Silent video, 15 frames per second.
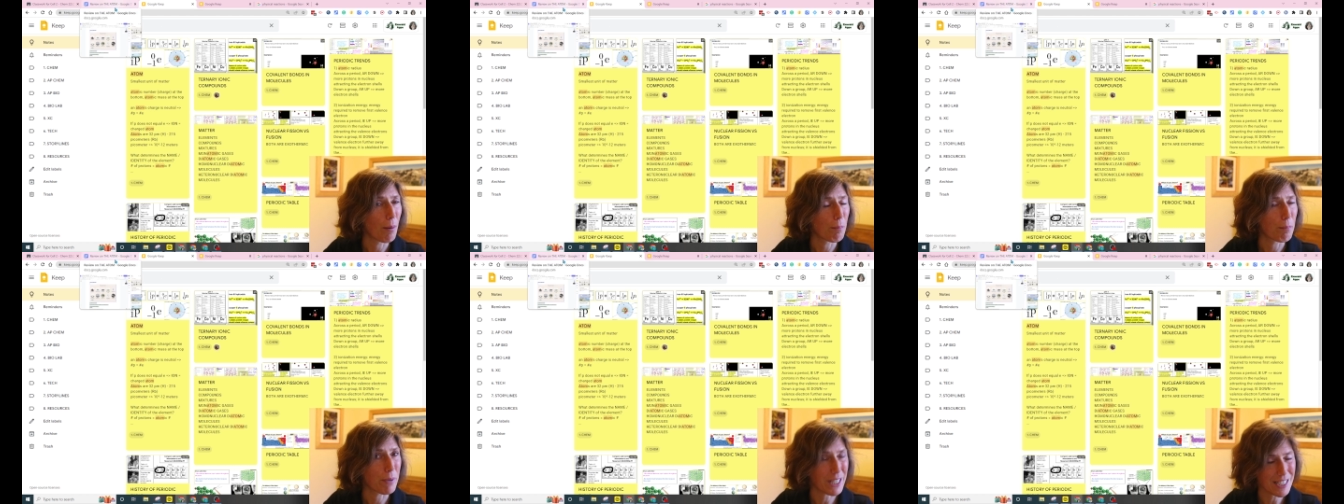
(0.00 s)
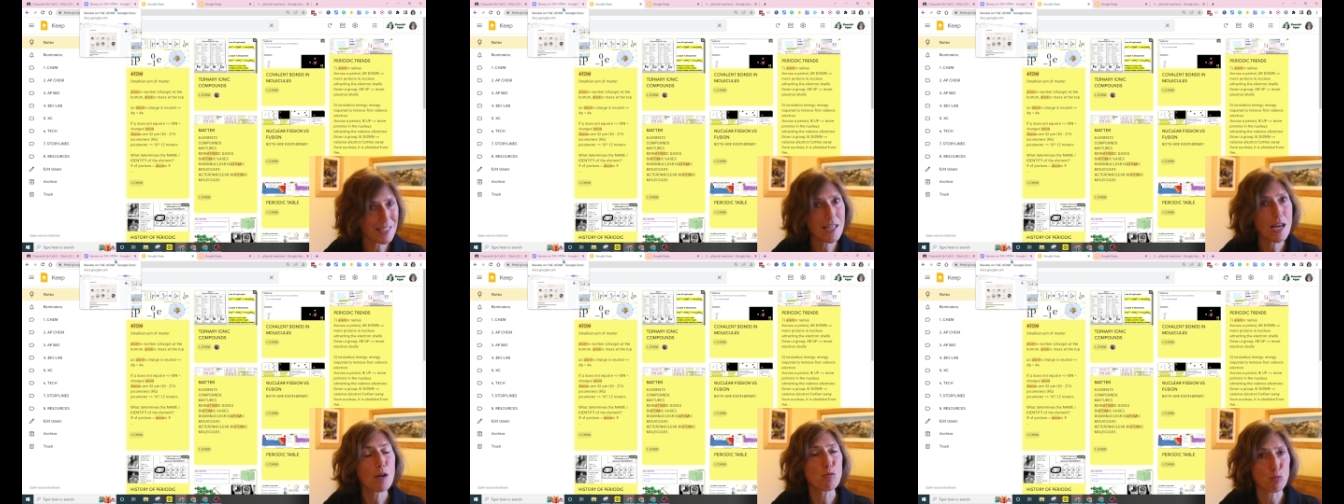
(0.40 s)
But is
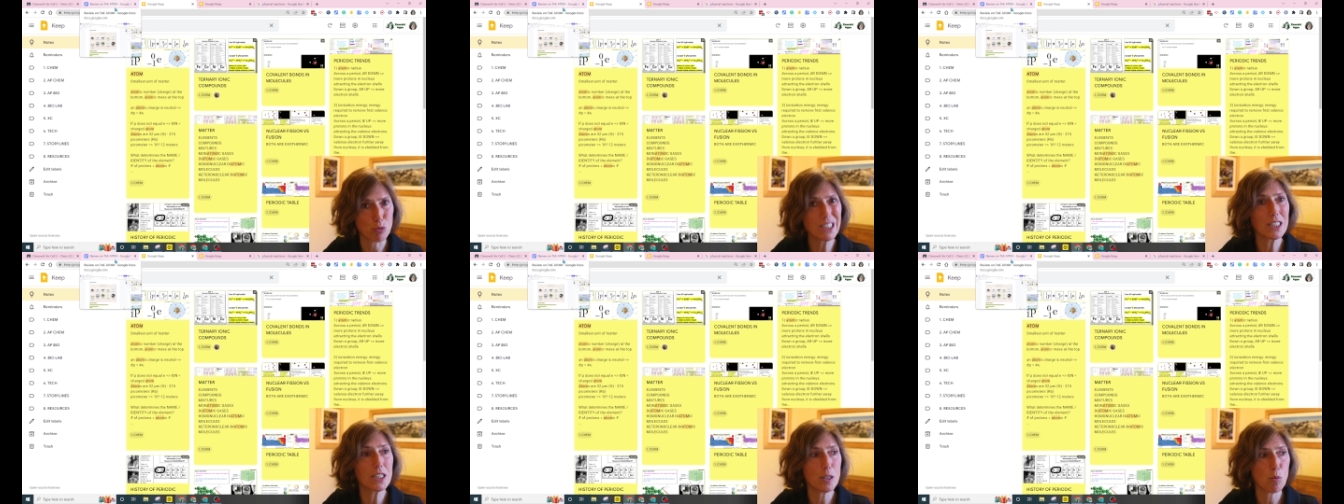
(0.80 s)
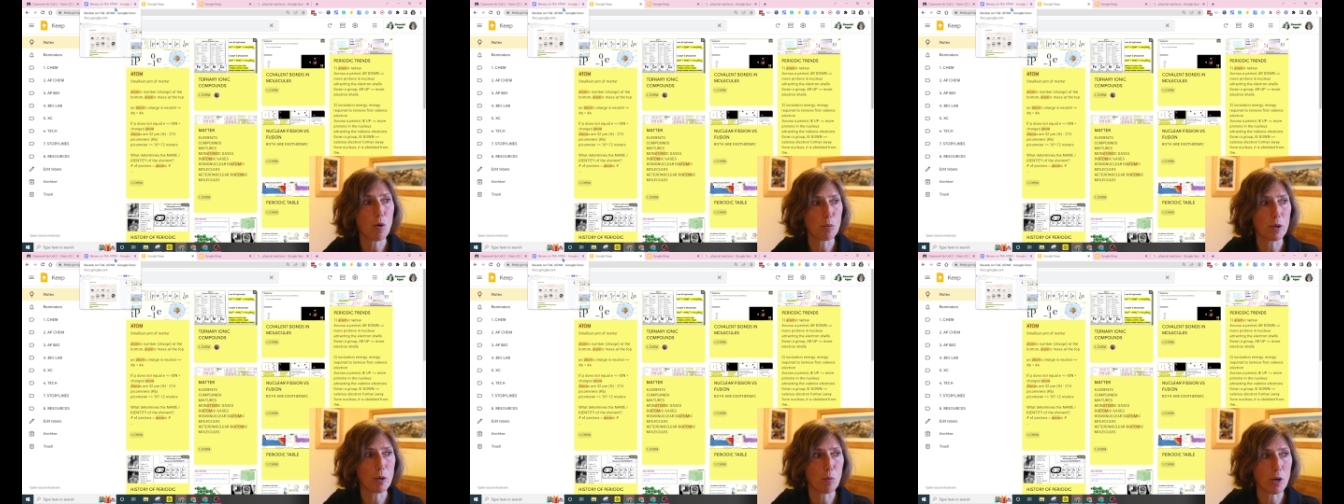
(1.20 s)
that really what
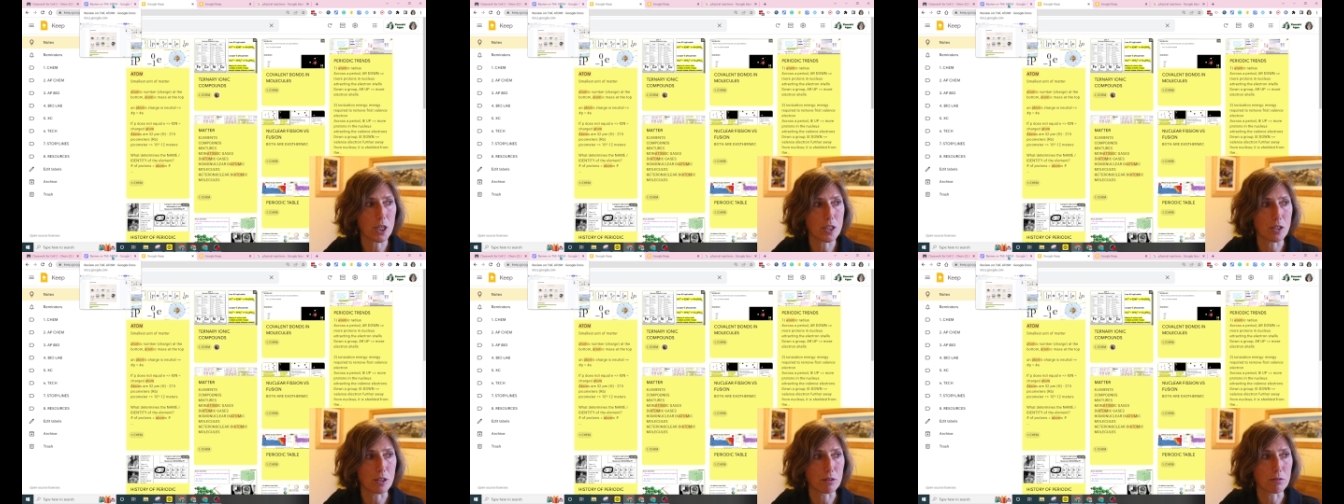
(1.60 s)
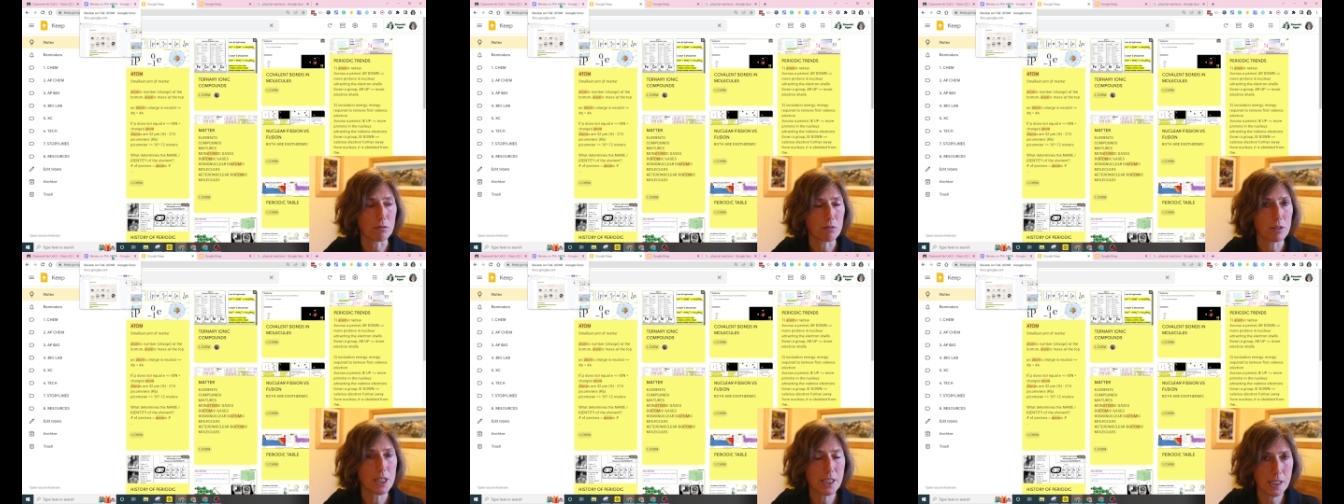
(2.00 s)
we want to do?
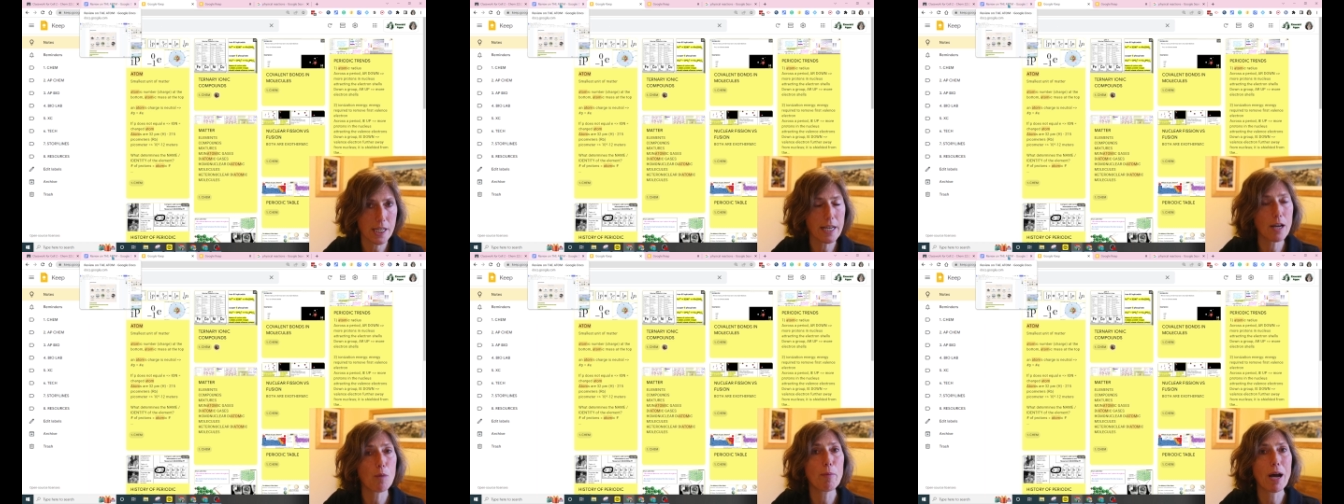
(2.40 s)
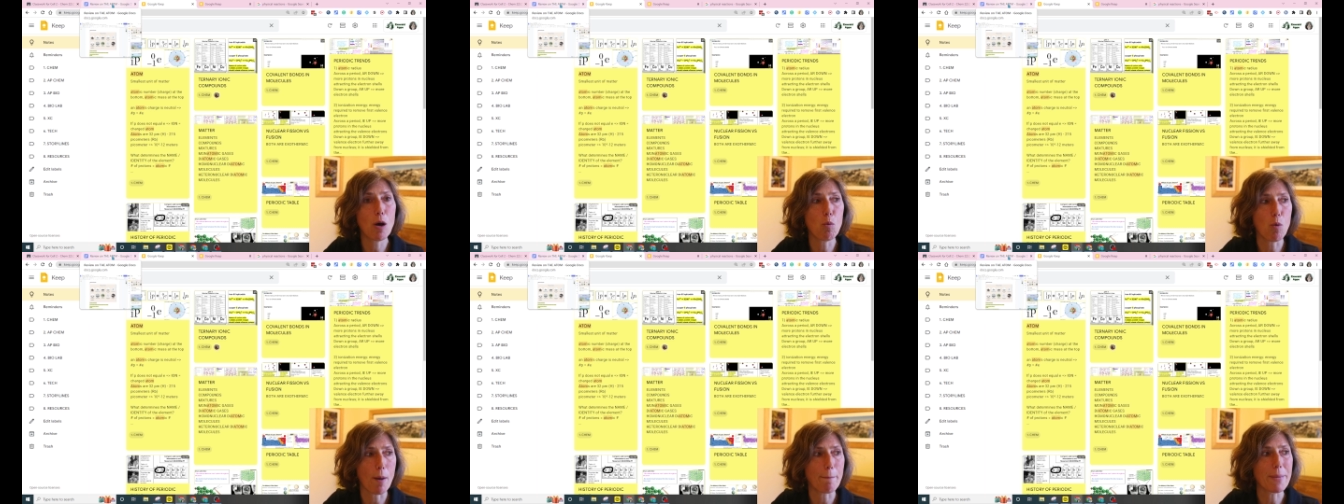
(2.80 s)
Let's think about
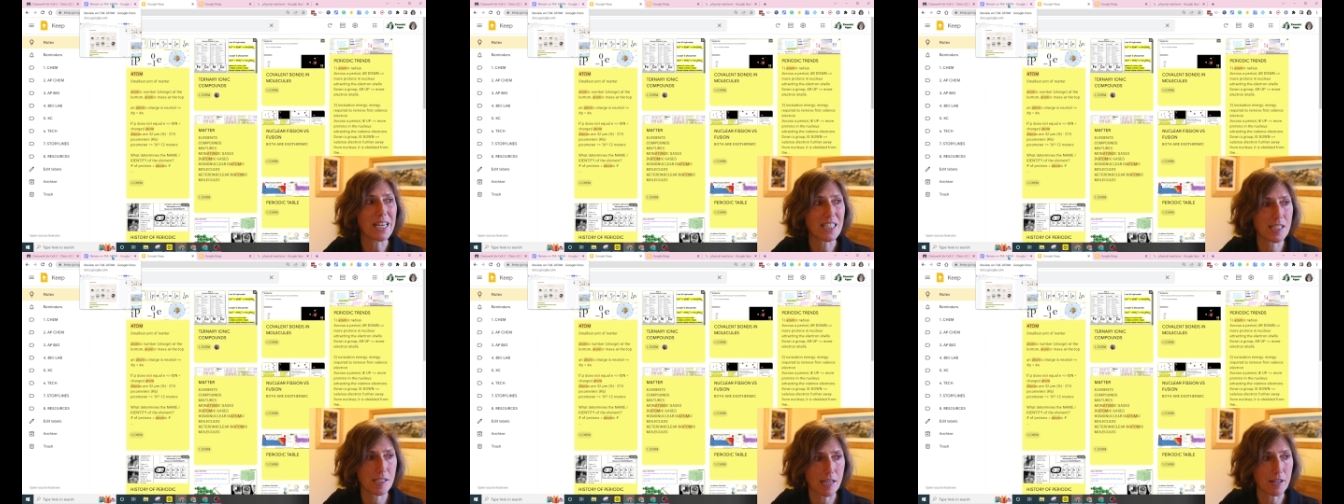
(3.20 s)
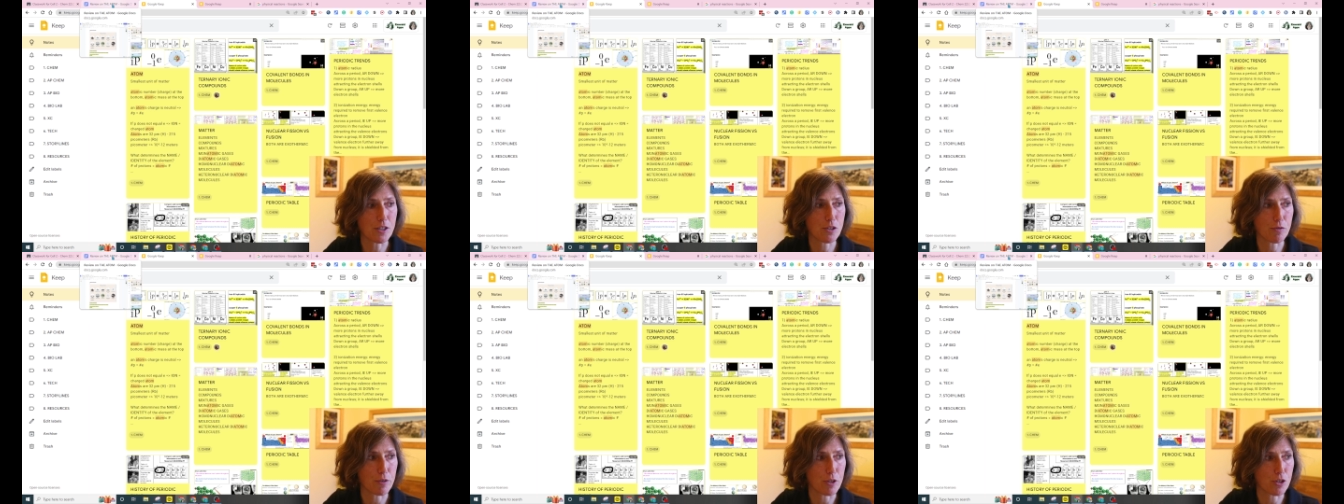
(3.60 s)
what makes sense
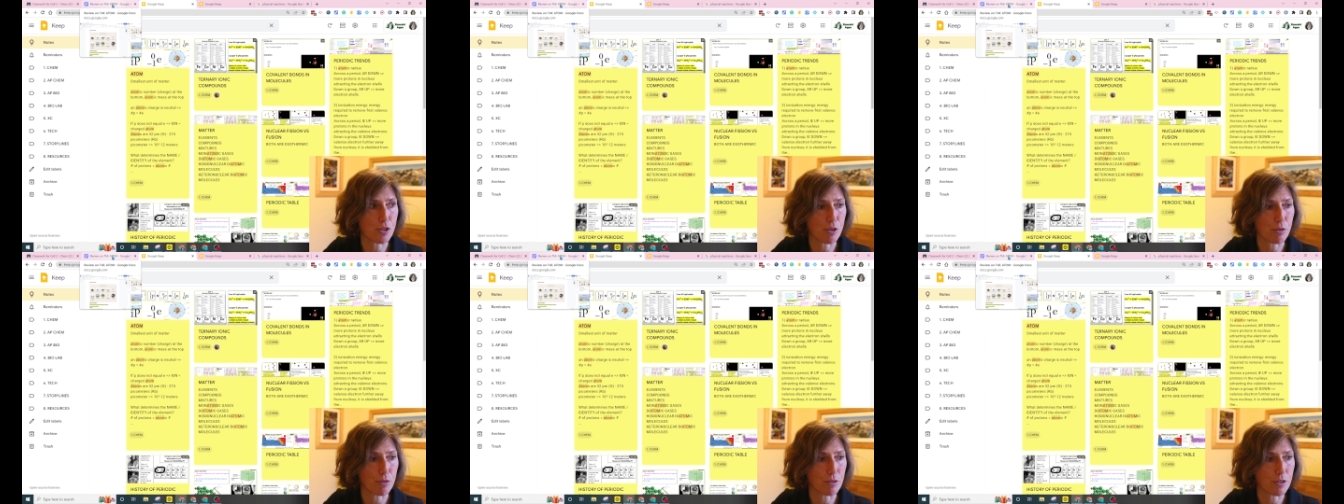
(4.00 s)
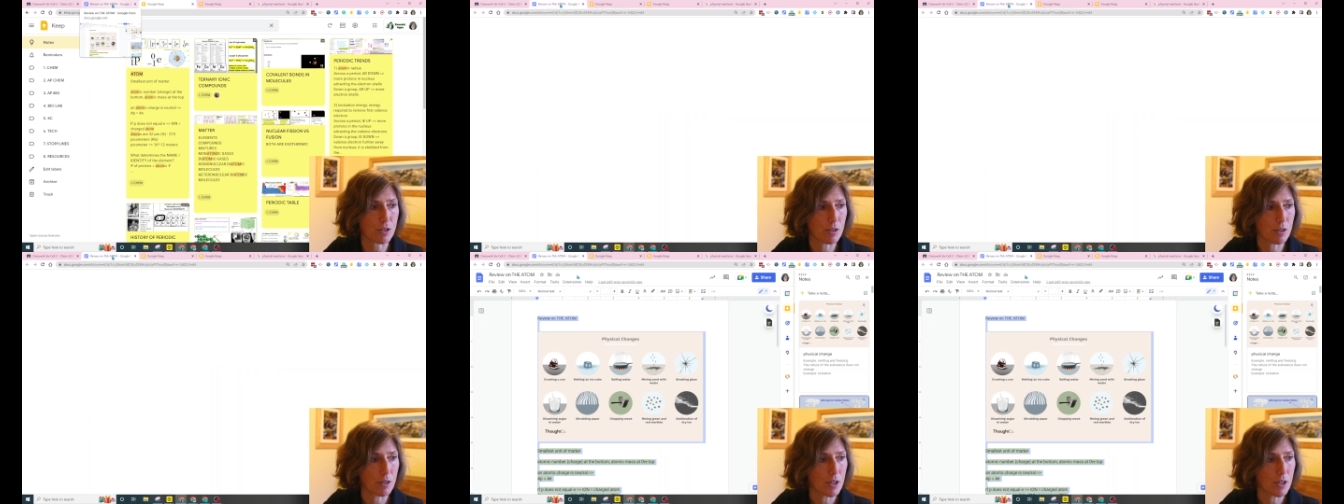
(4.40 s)
for the student.